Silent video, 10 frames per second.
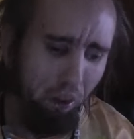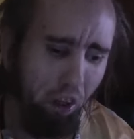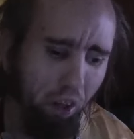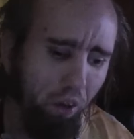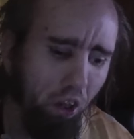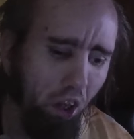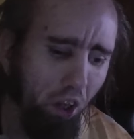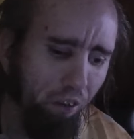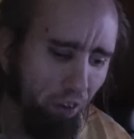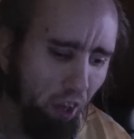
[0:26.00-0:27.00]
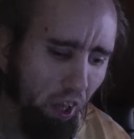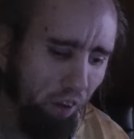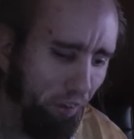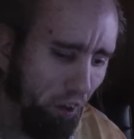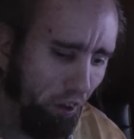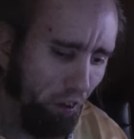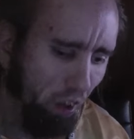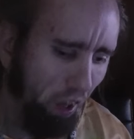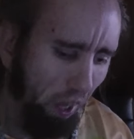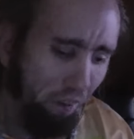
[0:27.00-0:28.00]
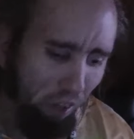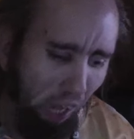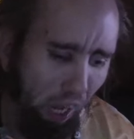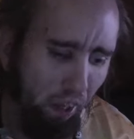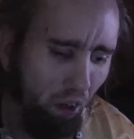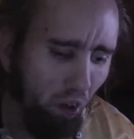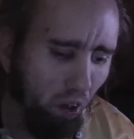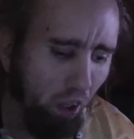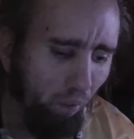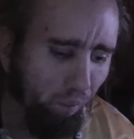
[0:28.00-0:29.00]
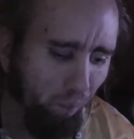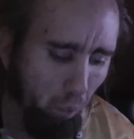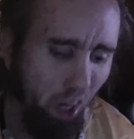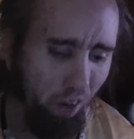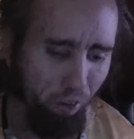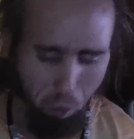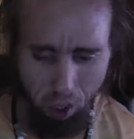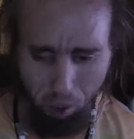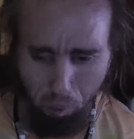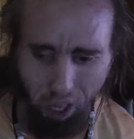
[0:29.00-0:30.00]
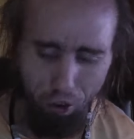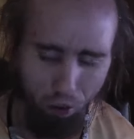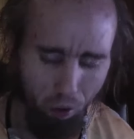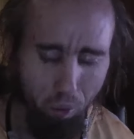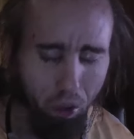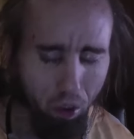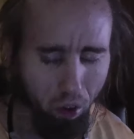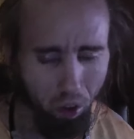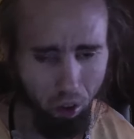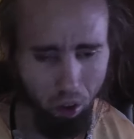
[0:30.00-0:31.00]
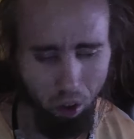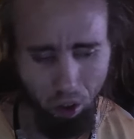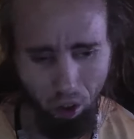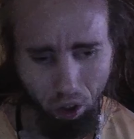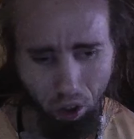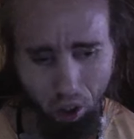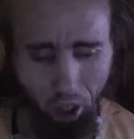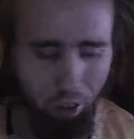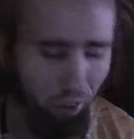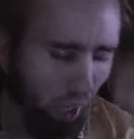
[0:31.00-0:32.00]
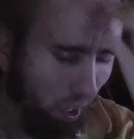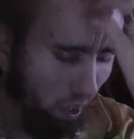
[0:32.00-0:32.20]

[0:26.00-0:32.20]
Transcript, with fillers: you need to understand is this it's not illegal for me to speak my truth. It's not.